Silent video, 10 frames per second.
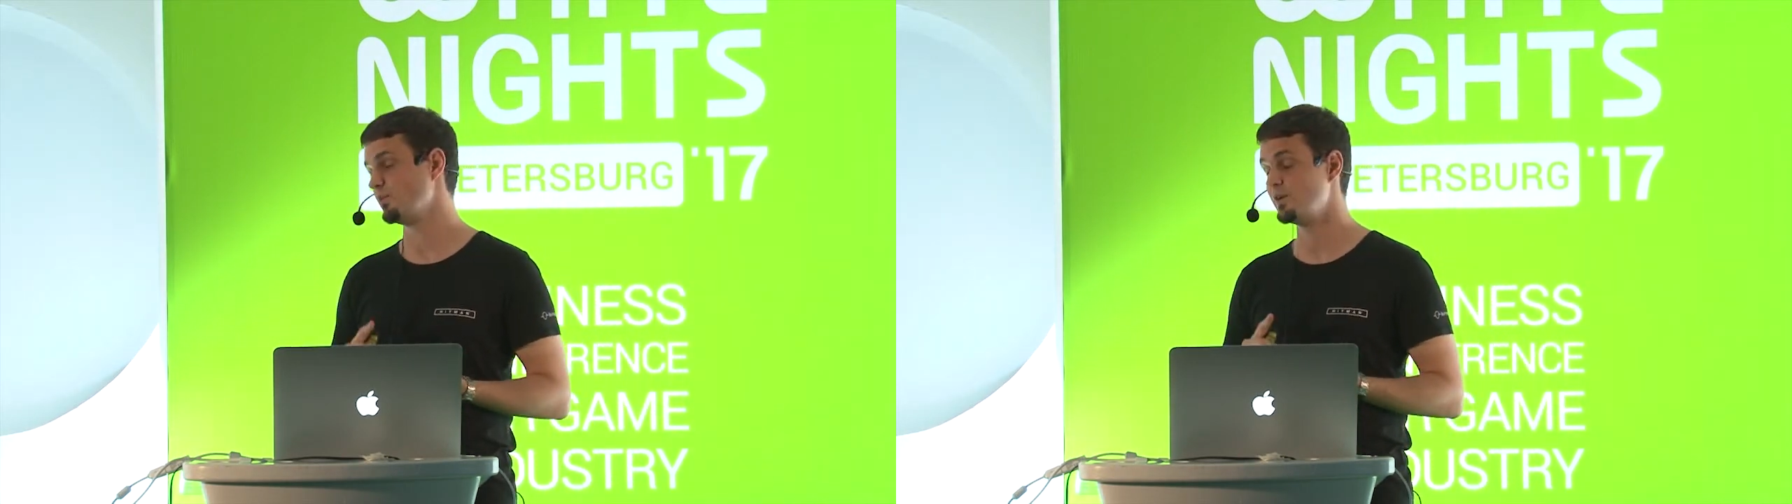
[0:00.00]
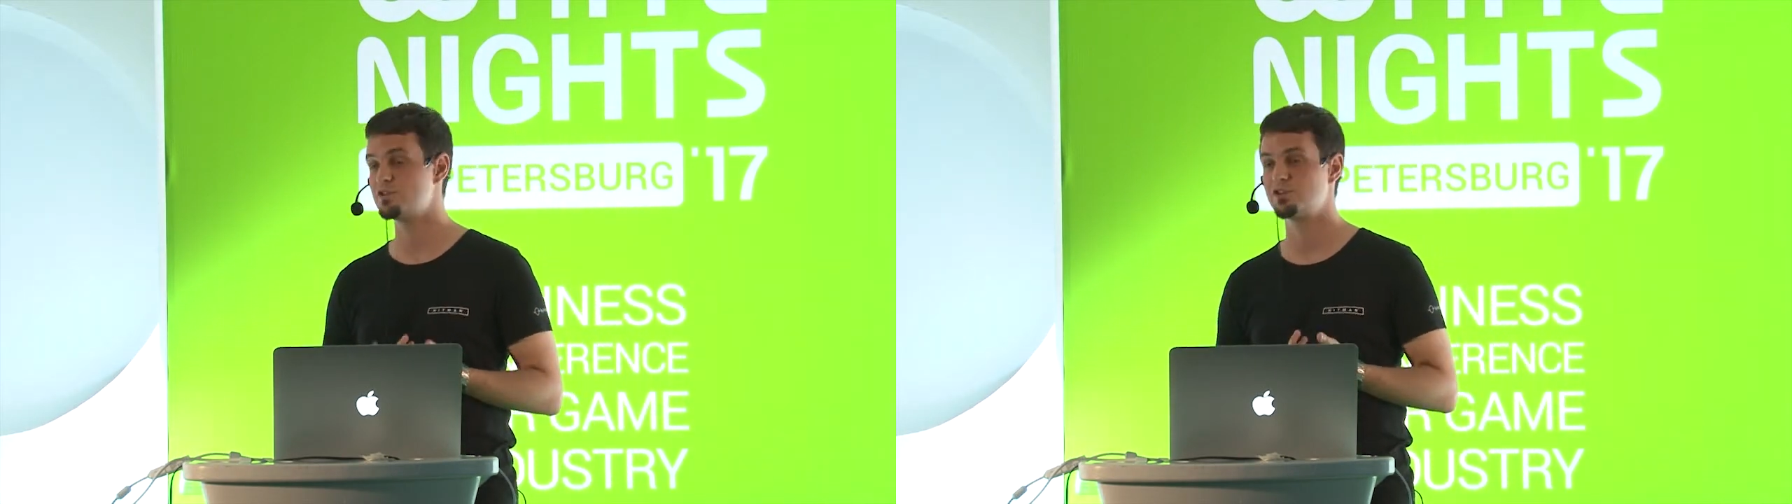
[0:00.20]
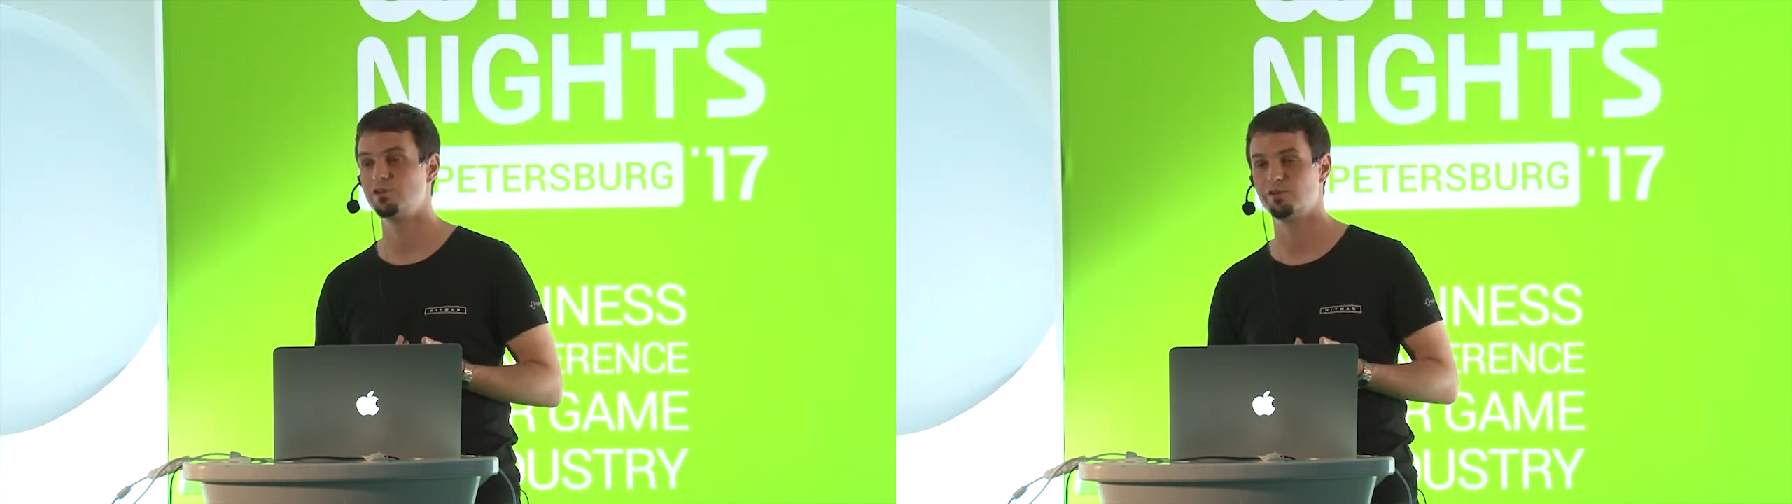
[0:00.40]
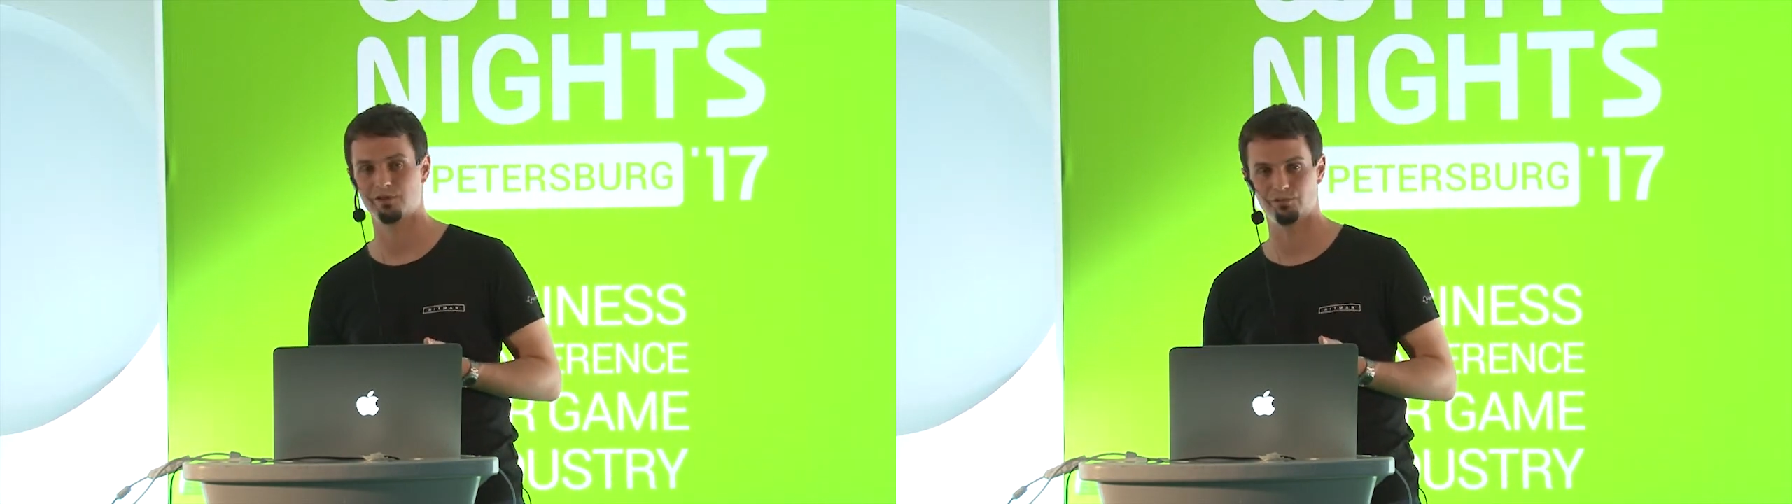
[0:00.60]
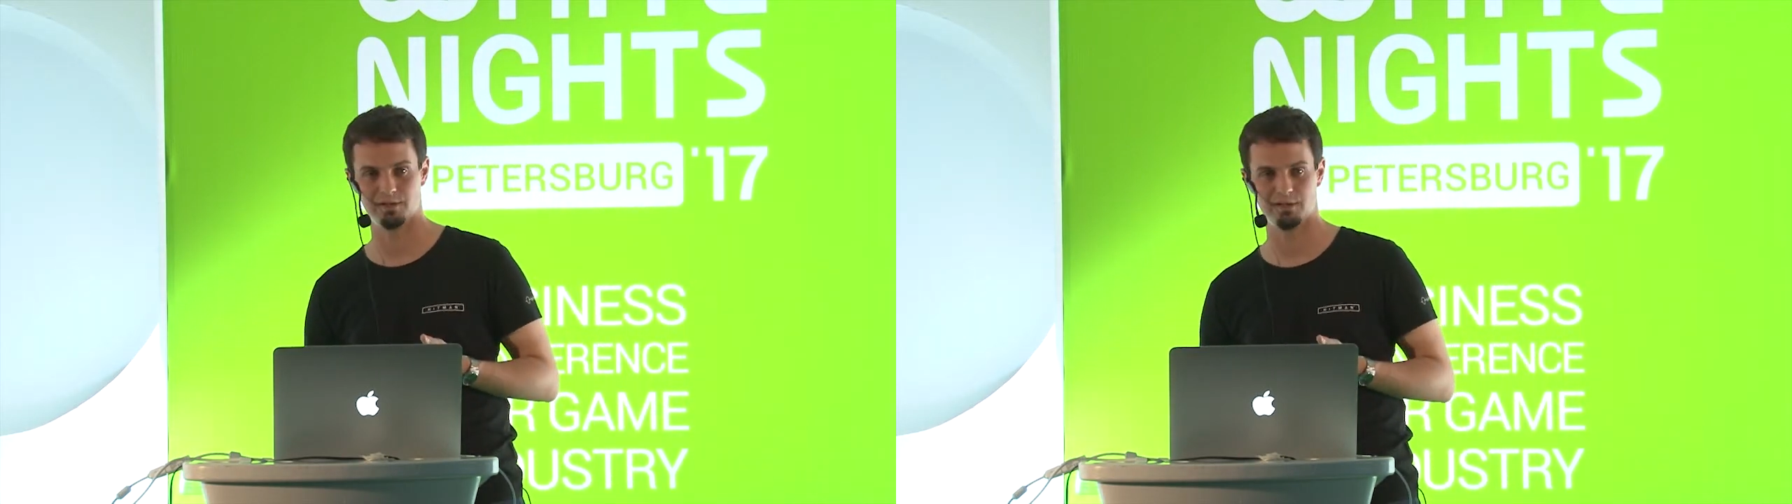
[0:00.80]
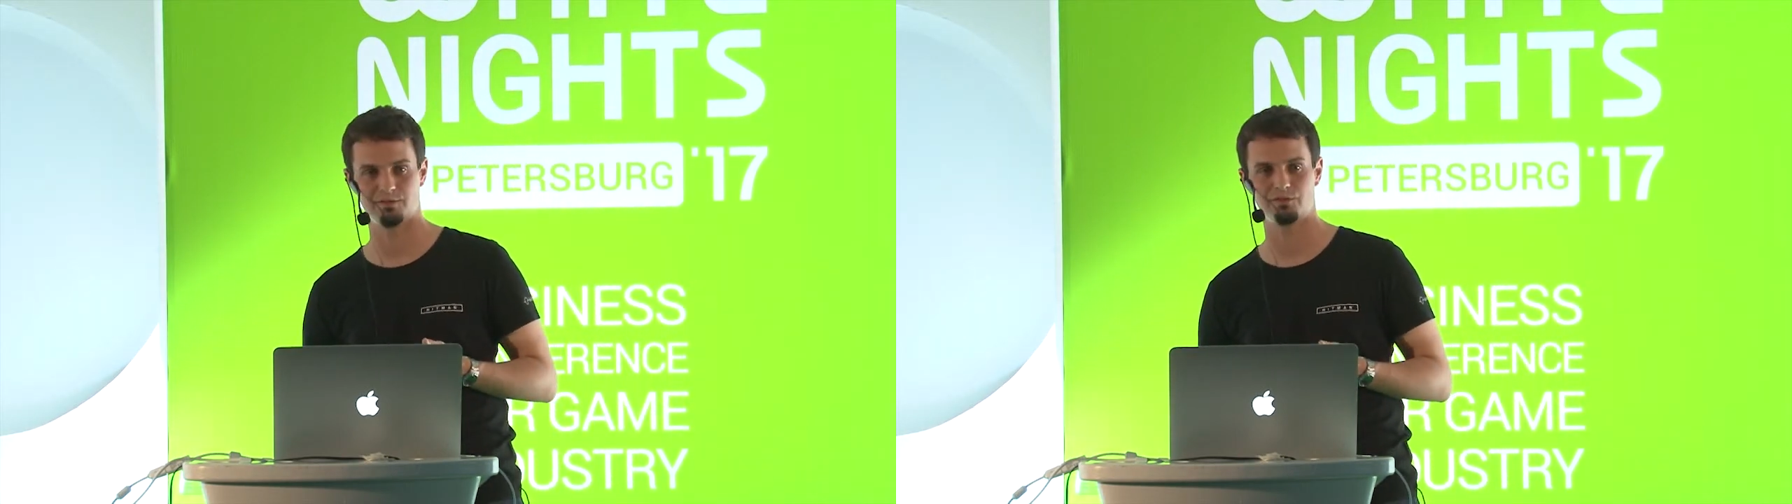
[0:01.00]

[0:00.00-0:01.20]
relational as well.